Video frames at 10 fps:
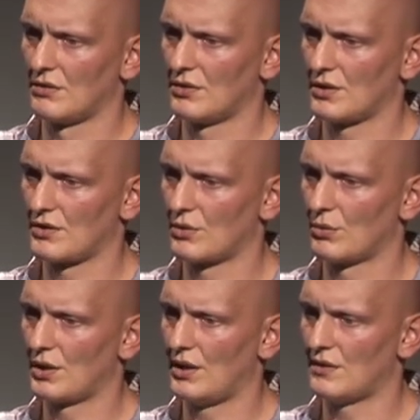just
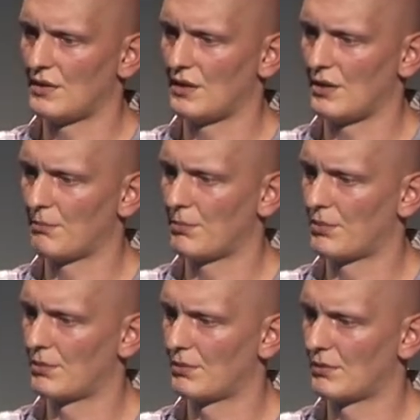to hasten up,
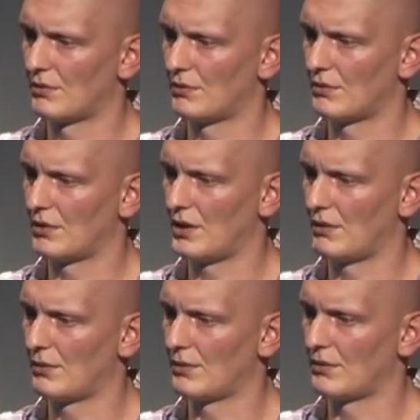
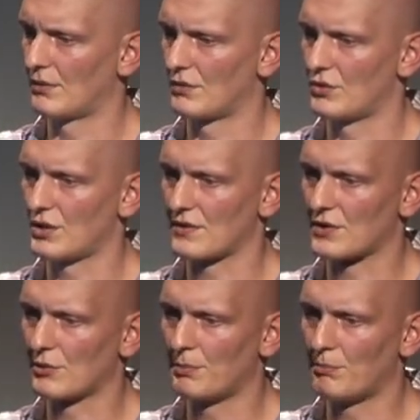I'll just copy